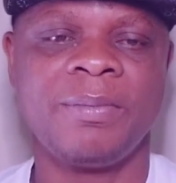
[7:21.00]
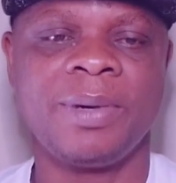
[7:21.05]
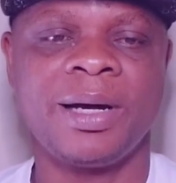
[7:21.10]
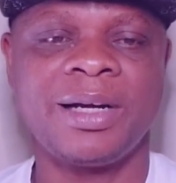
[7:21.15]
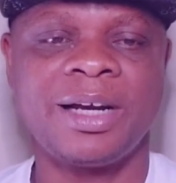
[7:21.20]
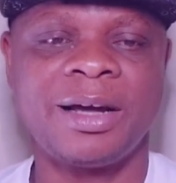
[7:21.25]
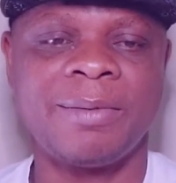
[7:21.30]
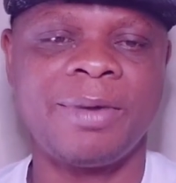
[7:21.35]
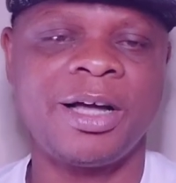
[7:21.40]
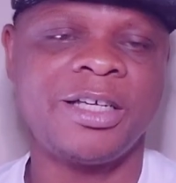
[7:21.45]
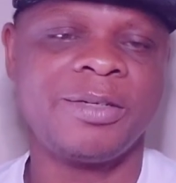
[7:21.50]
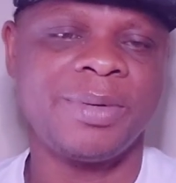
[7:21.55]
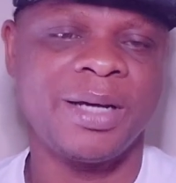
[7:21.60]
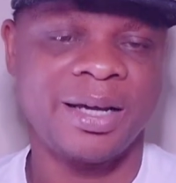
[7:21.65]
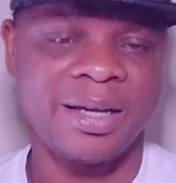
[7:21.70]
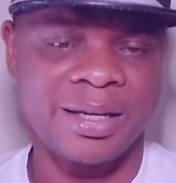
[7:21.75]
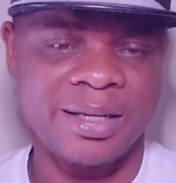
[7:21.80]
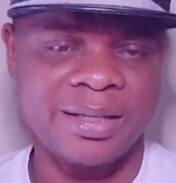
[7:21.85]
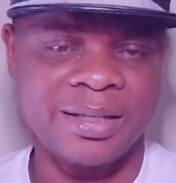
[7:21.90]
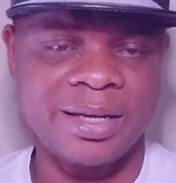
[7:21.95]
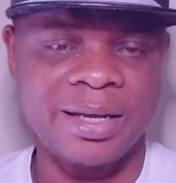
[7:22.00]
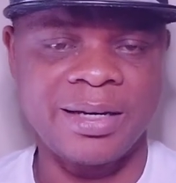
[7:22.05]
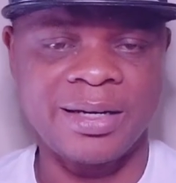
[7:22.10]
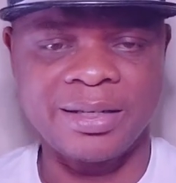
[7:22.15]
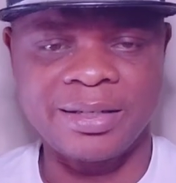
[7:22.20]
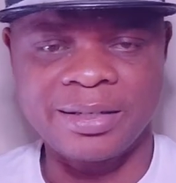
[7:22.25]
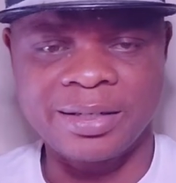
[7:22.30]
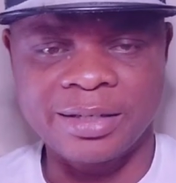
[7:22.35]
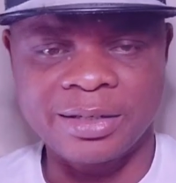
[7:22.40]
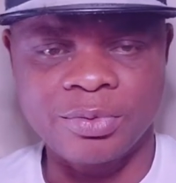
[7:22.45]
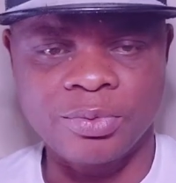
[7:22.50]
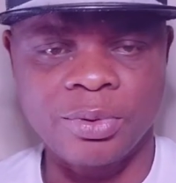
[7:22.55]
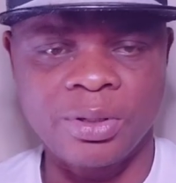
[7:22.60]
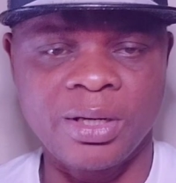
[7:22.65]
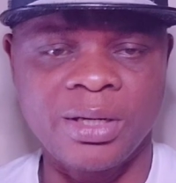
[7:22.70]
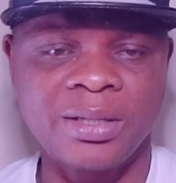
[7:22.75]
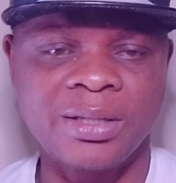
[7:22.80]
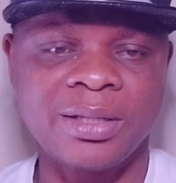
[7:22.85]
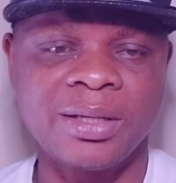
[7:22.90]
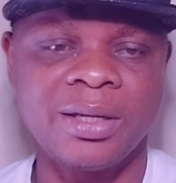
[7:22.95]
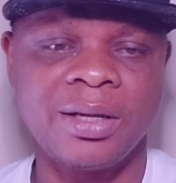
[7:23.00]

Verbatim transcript: Burna Boy by Kiss Daniel six weeks.